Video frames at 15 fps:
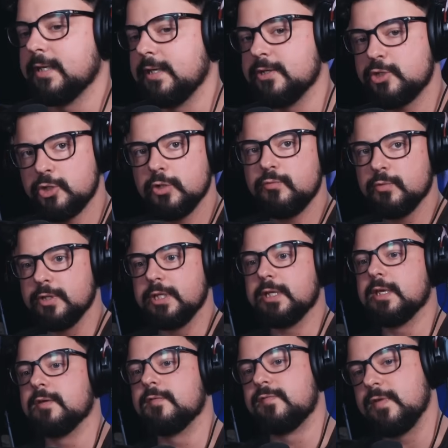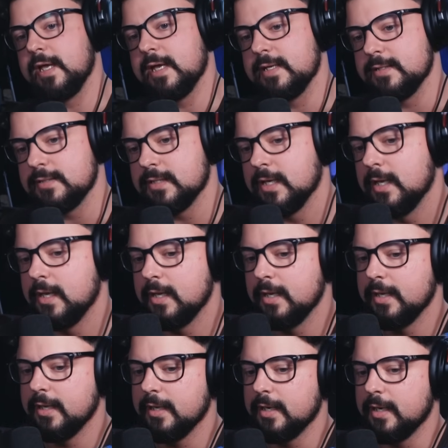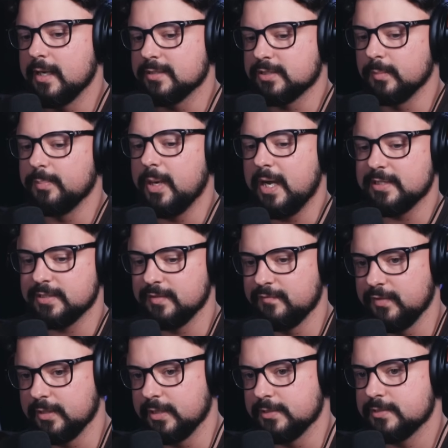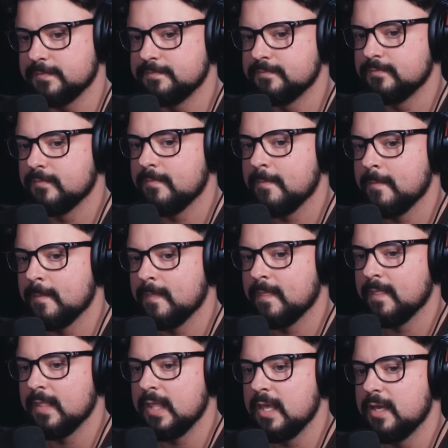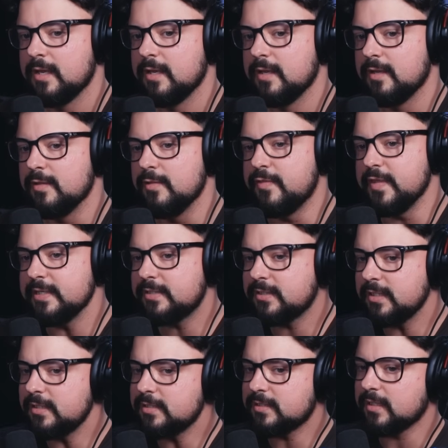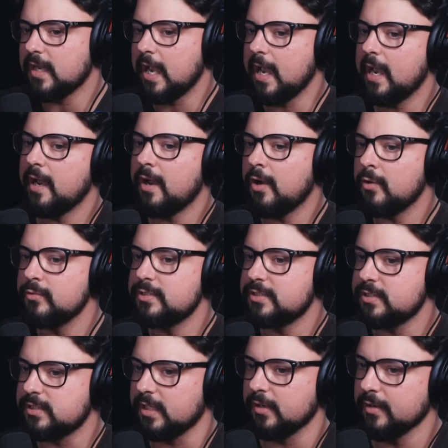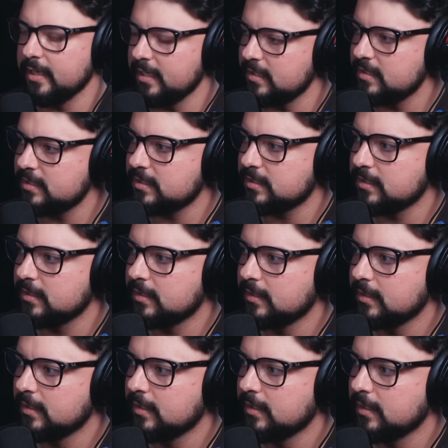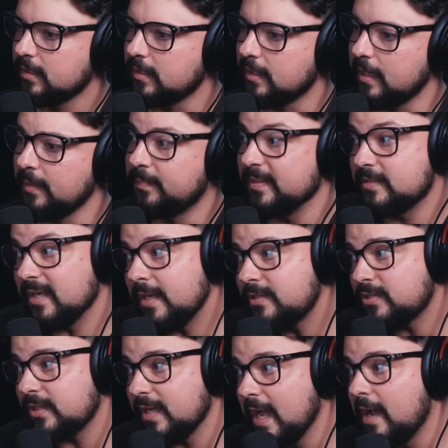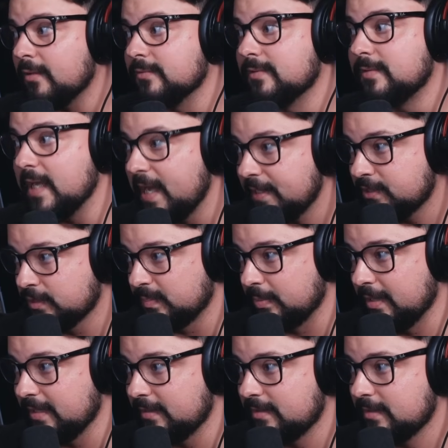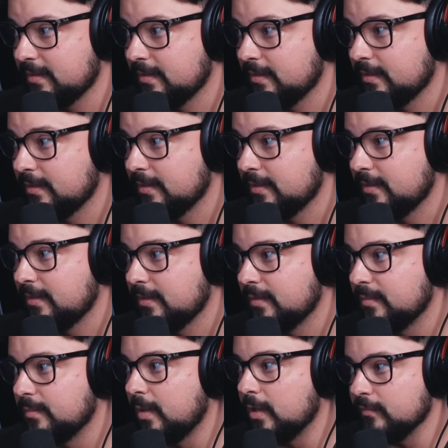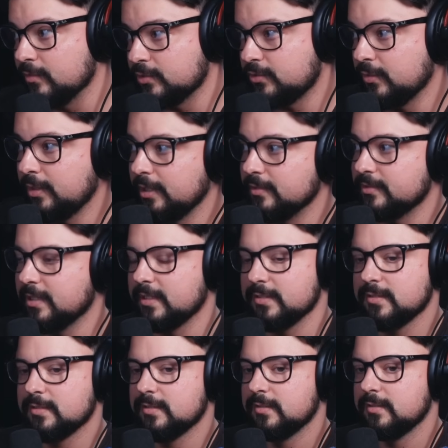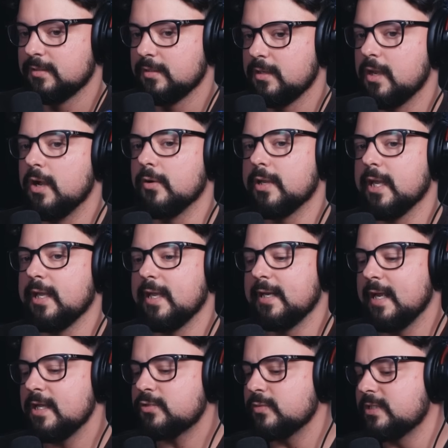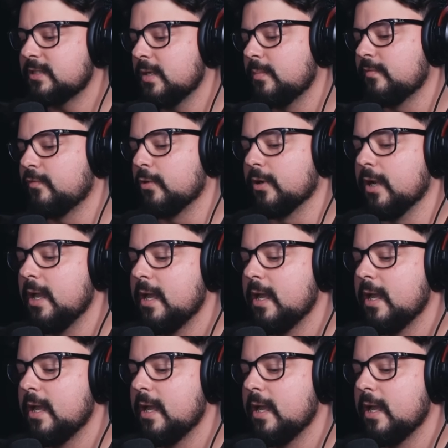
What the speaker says: it should really give fans some positive feelings. This is how serious and potentially how desperate Marvel Studios is. Okay? And as we said before,